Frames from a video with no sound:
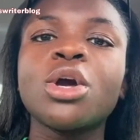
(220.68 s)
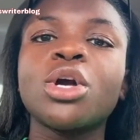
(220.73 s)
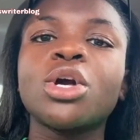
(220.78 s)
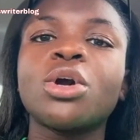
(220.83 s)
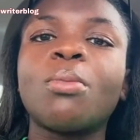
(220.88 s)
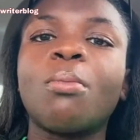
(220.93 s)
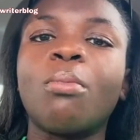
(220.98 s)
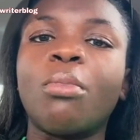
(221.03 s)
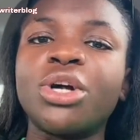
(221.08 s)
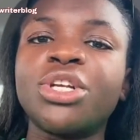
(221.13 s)

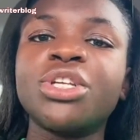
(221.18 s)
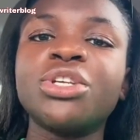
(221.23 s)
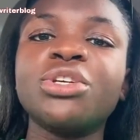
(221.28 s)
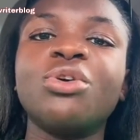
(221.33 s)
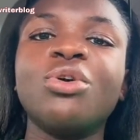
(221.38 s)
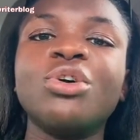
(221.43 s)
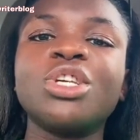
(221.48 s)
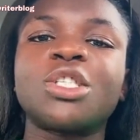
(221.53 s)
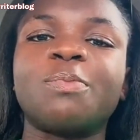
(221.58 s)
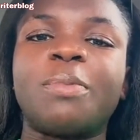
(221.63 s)
Money you
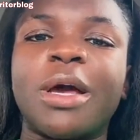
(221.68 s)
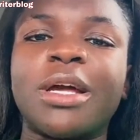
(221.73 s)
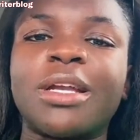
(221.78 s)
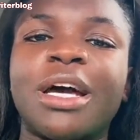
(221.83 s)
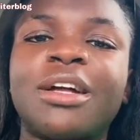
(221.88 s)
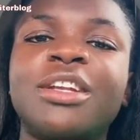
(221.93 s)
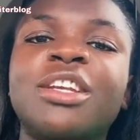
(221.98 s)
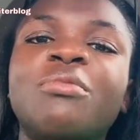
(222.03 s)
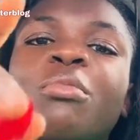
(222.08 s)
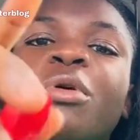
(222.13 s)
go spend,
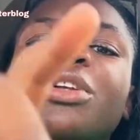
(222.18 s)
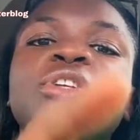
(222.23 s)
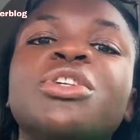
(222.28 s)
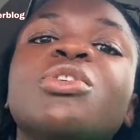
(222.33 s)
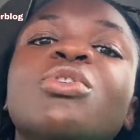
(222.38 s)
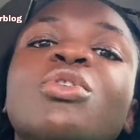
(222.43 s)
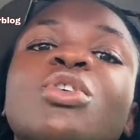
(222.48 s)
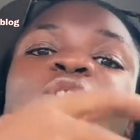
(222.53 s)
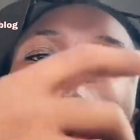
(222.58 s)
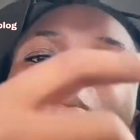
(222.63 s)
and the money you
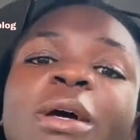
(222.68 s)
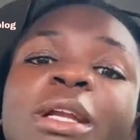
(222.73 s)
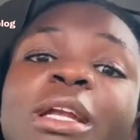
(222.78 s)
go spend,